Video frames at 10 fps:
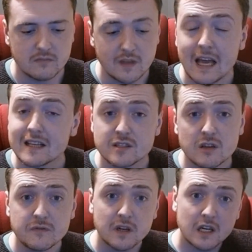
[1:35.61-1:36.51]
Yeah,
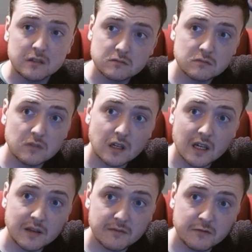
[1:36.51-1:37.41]
so far
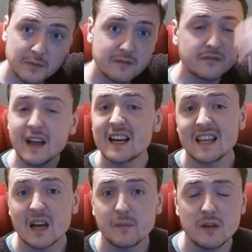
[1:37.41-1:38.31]
I've been fairly
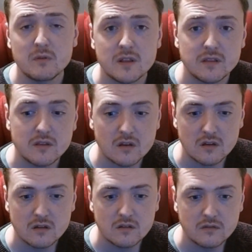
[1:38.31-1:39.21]
happy with
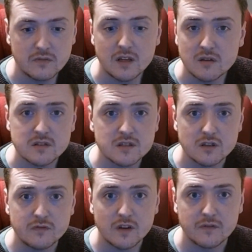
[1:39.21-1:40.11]
the videos and stuff.